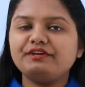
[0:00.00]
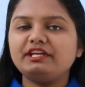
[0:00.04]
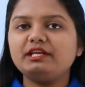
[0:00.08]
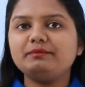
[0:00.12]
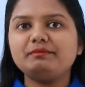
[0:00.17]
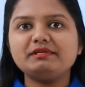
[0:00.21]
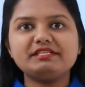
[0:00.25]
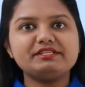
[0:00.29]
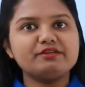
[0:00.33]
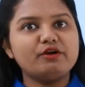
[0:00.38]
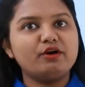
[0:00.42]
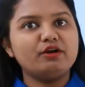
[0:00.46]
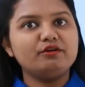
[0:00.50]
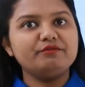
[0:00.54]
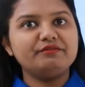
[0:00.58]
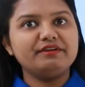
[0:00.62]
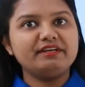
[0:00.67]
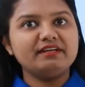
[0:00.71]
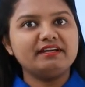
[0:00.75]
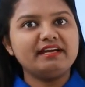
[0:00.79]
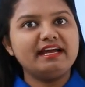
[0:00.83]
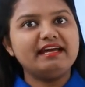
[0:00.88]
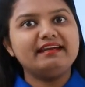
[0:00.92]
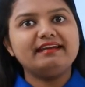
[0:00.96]
we'll be
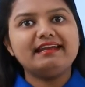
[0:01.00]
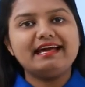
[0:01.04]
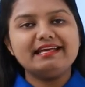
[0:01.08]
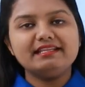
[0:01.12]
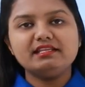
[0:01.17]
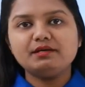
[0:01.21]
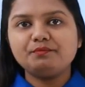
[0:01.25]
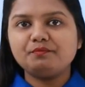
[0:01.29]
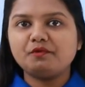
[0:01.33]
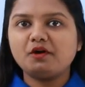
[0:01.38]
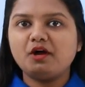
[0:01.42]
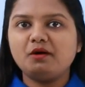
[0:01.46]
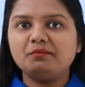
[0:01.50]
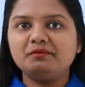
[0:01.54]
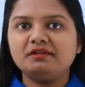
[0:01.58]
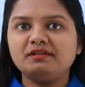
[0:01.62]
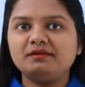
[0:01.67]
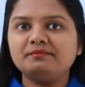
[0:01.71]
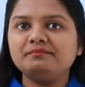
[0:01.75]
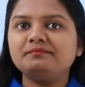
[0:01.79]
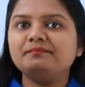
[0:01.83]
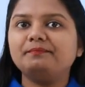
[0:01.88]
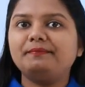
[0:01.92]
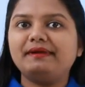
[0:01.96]
solving another
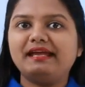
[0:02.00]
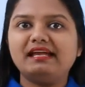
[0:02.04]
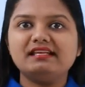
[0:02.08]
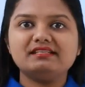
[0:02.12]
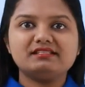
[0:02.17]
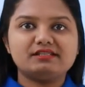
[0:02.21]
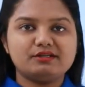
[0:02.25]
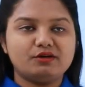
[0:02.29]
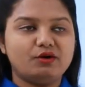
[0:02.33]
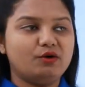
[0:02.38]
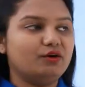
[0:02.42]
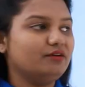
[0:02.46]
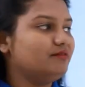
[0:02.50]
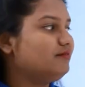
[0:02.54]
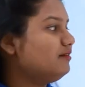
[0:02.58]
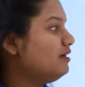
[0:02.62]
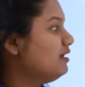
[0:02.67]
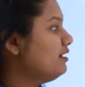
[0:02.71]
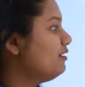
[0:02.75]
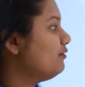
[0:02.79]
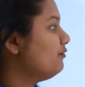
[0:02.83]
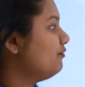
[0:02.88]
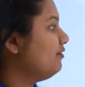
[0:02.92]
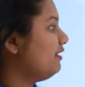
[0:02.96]
problem based on
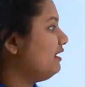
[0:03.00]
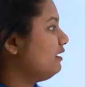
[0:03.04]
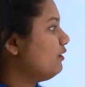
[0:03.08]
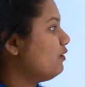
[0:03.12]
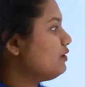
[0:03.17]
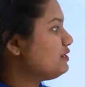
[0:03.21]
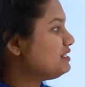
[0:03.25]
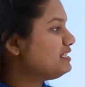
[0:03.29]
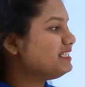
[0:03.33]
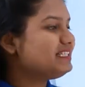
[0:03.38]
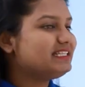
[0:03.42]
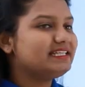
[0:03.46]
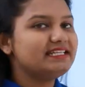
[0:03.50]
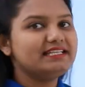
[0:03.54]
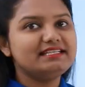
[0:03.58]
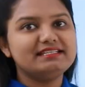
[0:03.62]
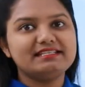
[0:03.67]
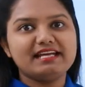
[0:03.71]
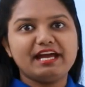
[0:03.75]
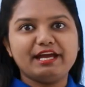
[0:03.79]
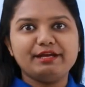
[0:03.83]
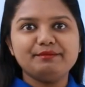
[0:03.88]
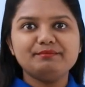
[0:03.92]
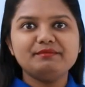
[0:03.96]

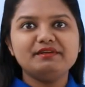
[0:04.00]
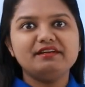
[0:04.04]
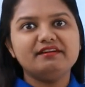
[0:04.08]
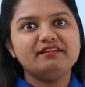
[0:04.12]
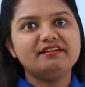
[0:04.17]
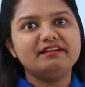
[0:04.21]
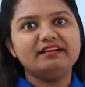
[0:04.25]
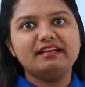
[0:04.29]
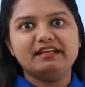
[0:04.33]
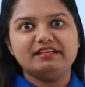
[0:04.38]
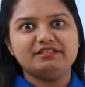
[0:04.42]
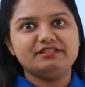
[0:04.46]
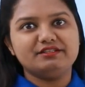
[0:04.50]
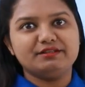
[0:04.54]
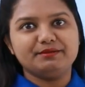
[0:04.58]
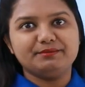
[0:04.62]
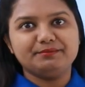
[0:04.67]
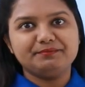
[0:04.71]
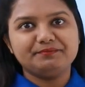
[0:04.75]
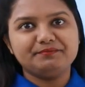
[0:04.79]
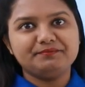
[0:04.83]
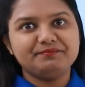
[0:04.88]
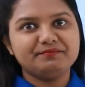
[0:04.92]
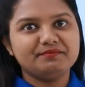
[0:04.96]
velocity-time relation.